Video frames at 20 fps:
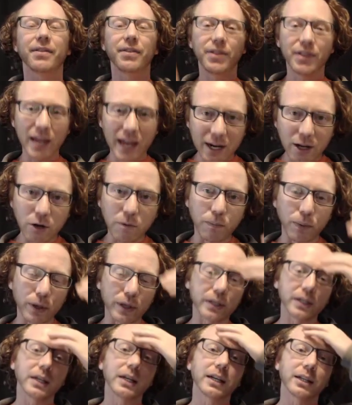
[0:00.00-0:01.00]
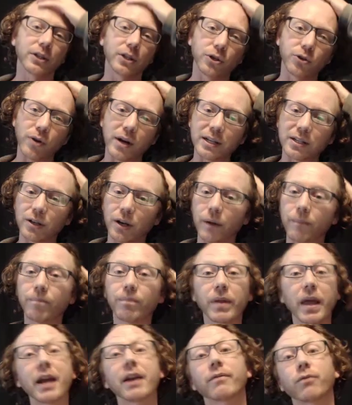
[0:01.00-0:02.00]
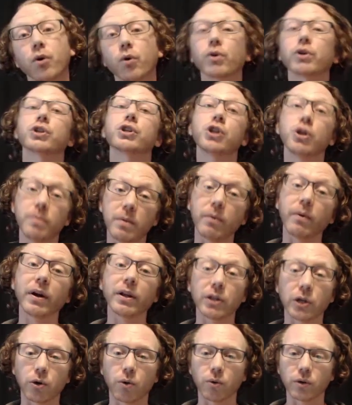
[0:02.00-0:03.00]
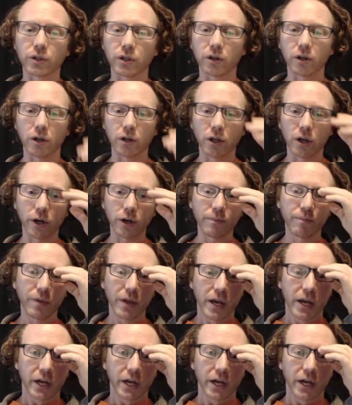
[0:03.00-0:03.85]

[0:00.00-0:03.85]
Then you'd put the dress on. And of course, you'd be wearing the corset all along.